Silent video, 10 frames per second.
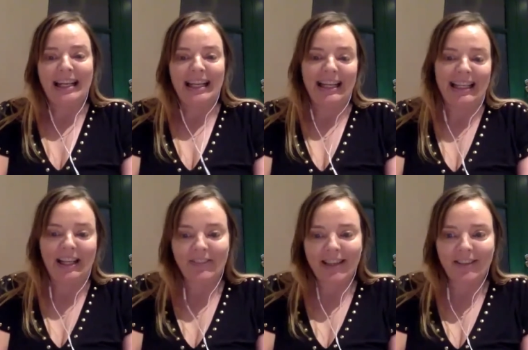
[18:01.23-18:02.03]
like
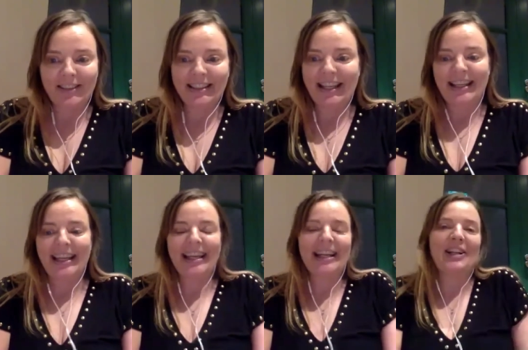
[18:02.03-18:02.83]
never lived any
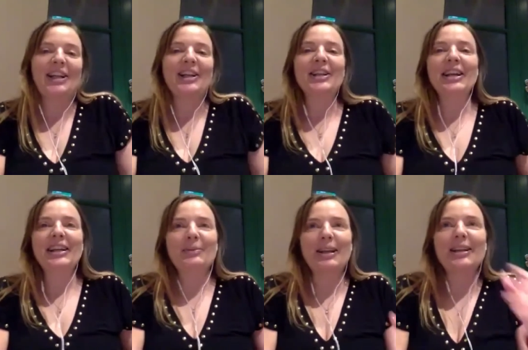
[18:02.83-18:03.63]
era, and
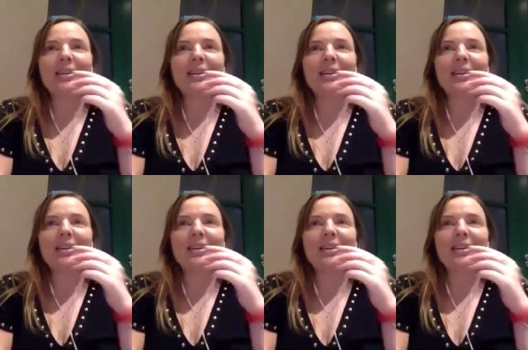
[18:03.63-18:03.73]
I'm like,